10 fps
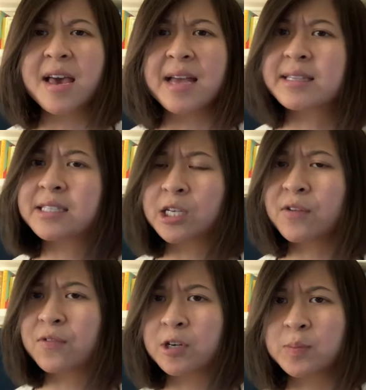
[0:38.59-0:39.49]
It's still
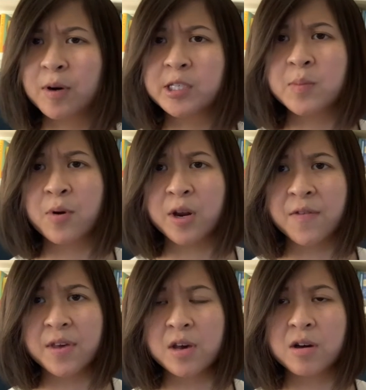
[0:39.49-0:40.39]
first person point
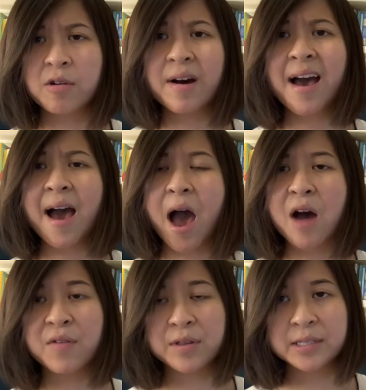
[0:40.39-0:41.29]
of view,
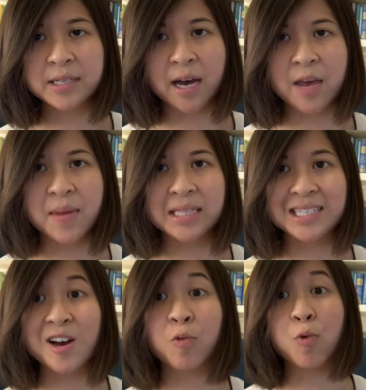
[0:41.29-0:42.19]
however this time it's
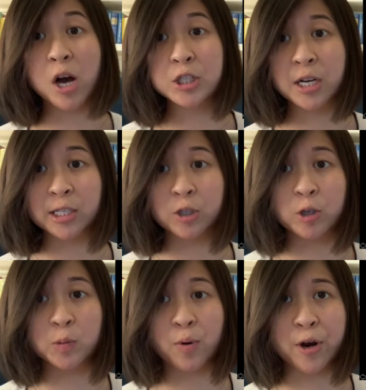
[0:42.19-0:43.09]
now
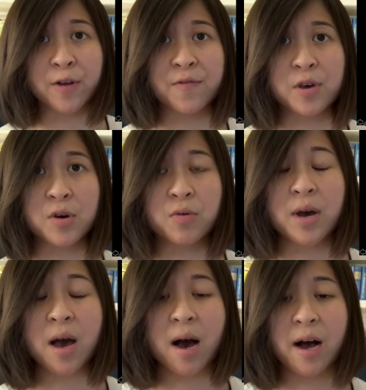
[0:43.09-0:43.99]
Rochester's point of view.
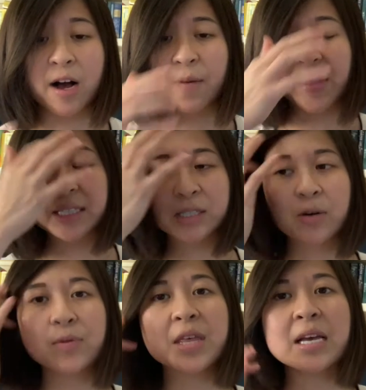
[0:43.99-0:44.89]
And
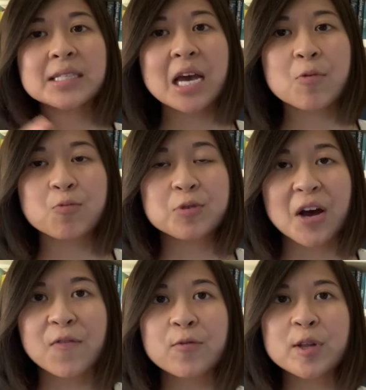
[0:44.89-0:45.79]
so things I
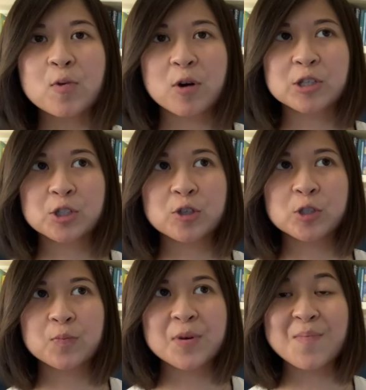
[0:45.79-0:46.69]
definitely want you
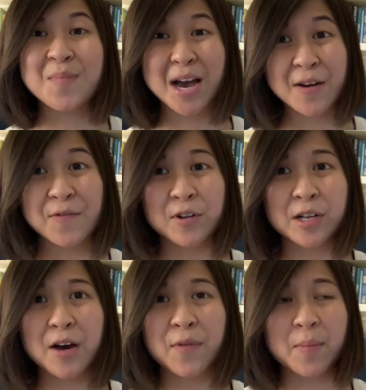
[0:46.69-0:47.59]
to be mindful
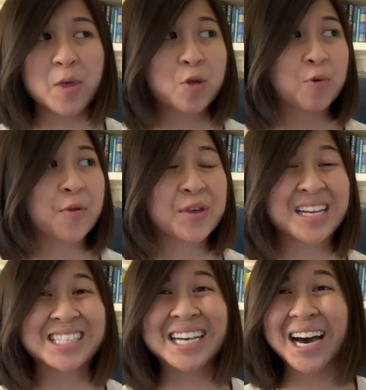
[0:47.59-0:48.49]
of, I mean throughout the
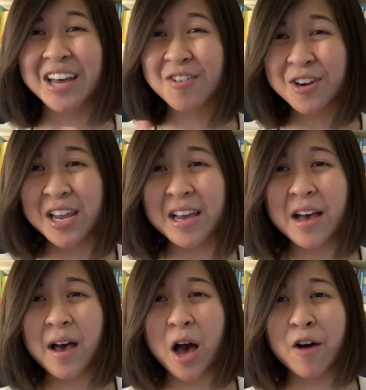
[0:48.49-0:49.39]
entirety
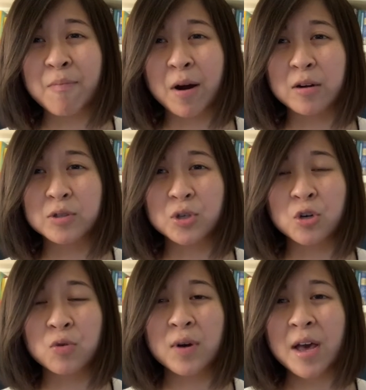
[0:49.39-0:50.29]
of part
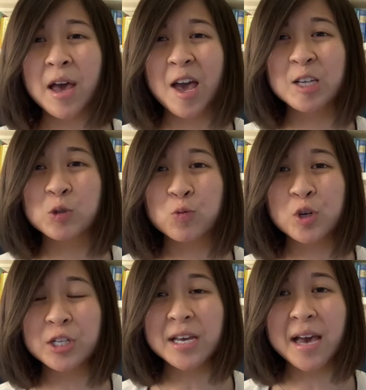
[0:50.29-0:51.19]
2, is
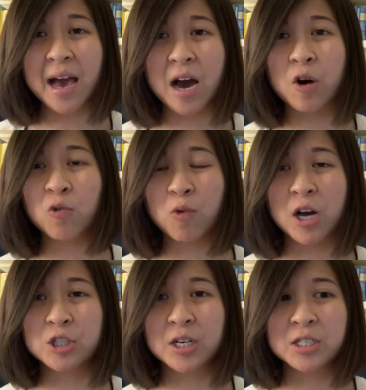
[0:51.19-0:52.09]
really how
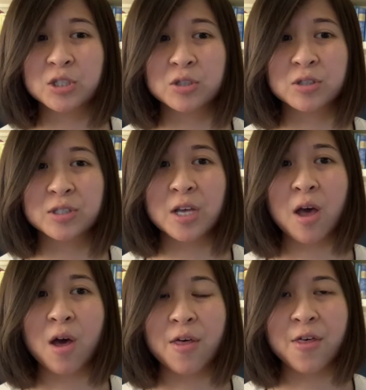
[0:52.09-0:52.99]
Rochester's
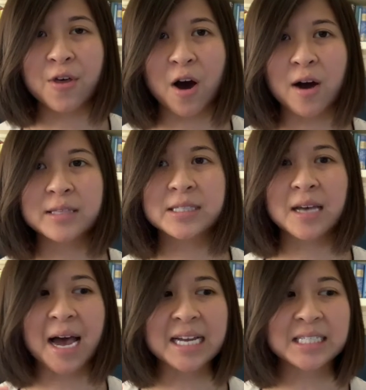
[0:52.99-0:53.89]
thoughts,
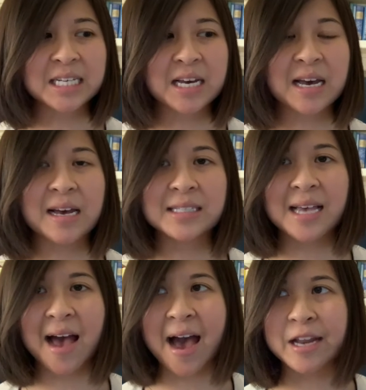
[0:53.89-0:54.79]
ideas,
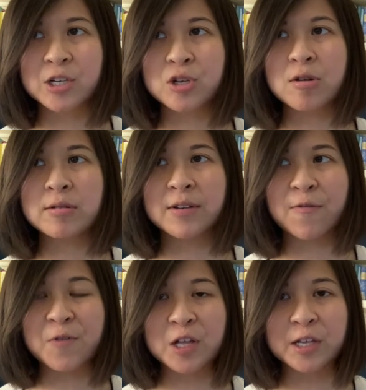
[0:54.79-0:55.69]
attitudes,
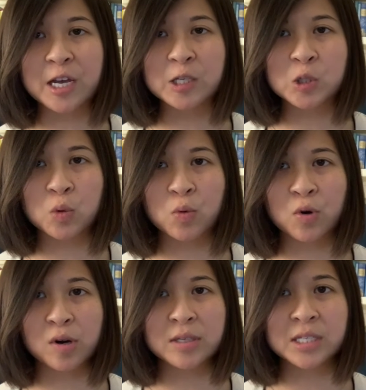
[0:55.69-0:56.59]
feelings
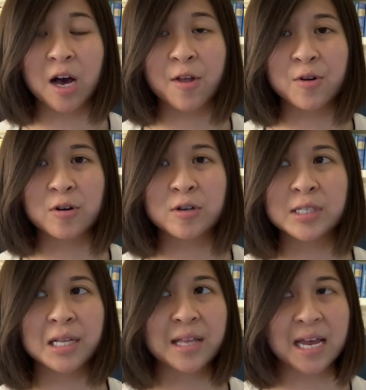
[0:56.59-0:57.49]
towards
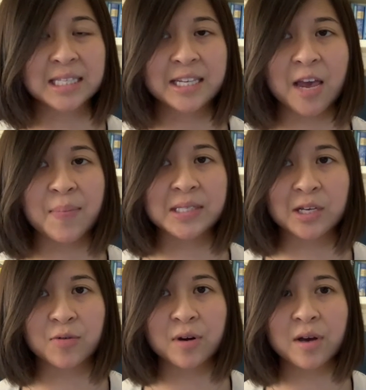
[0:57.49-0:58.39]
others, landscape,
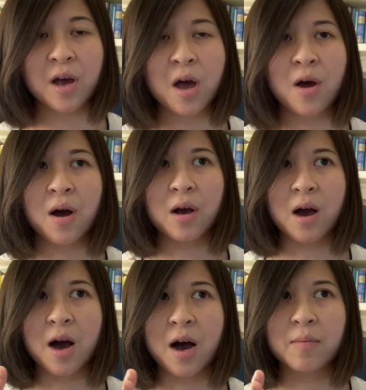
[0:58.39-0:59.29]
etc.
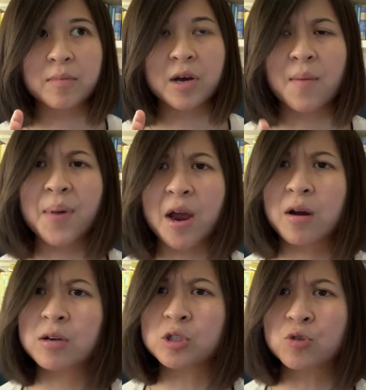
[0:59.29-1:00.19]
Compare
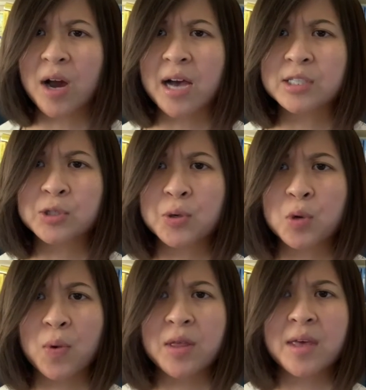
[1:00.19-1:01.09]
and contrast to the
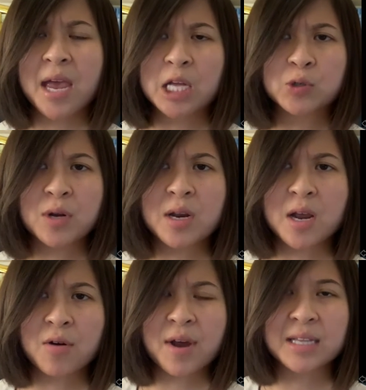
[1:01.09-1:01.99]
way that Antoinette
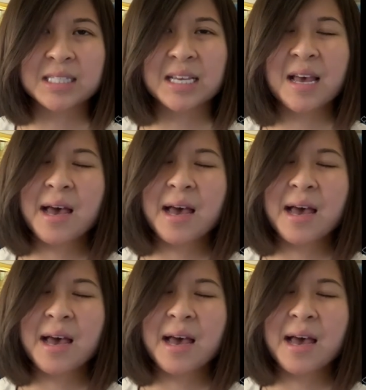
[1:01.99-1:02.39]
narrates.